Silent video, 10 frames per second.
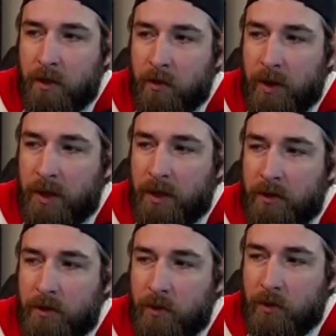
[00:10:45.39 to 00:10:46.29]

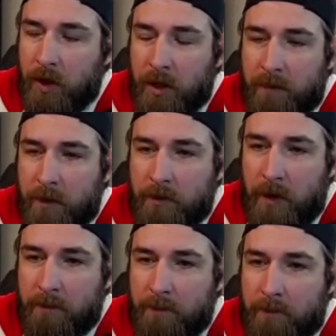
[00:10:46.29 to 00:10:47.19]
when you talk about
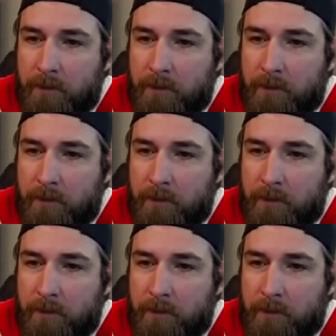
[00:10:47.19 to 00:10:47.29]
drop